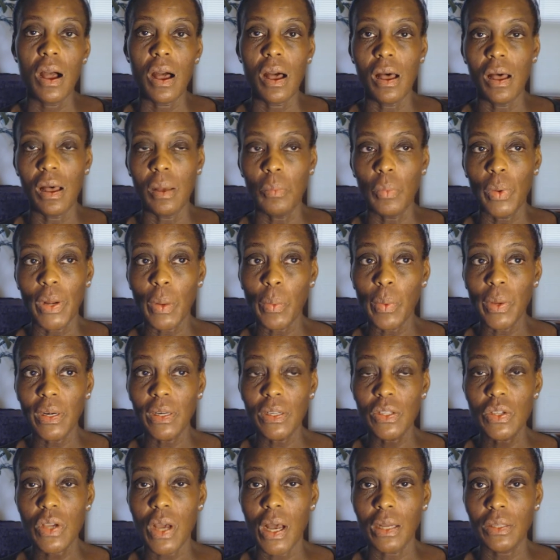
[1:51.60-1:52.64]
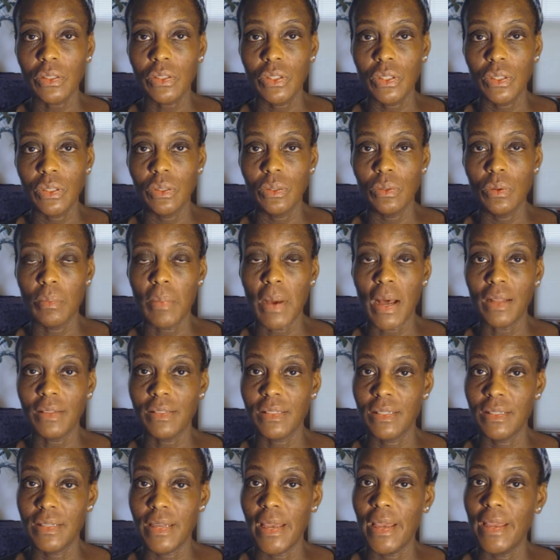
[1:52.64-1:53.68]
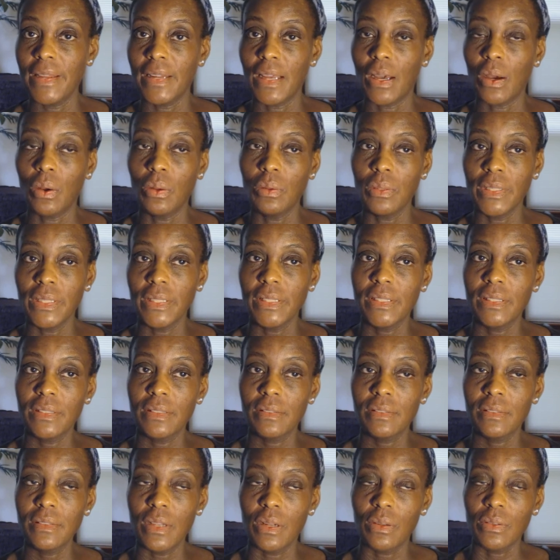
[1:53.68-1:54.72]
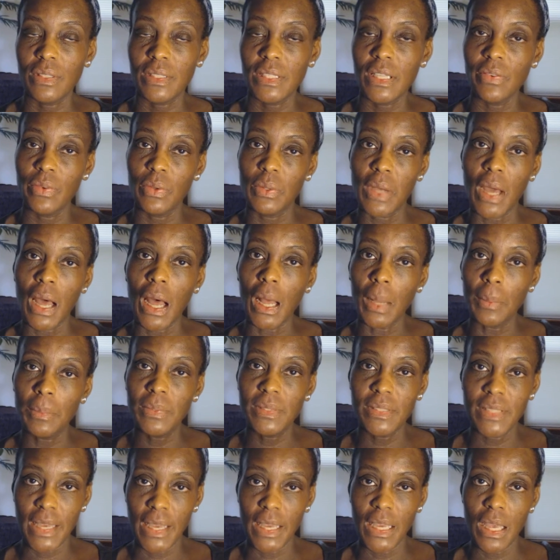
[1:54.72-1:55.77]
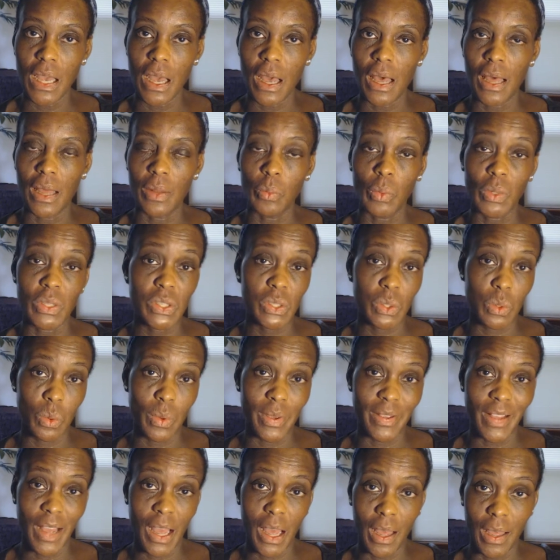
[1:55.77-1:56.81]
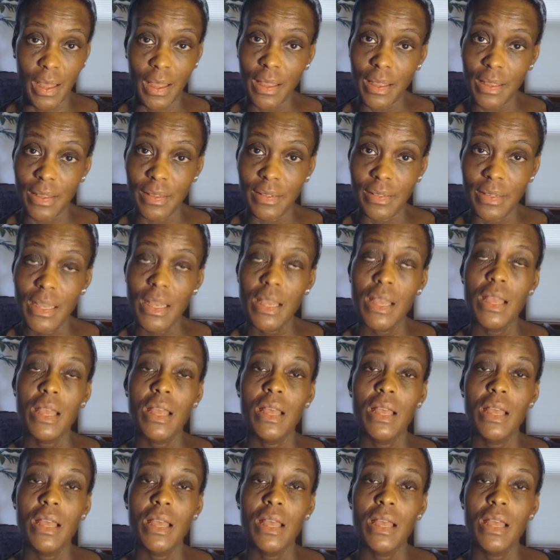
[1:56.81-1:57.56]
What I wanted to talk to you about today, not only to give you an update on what's going on,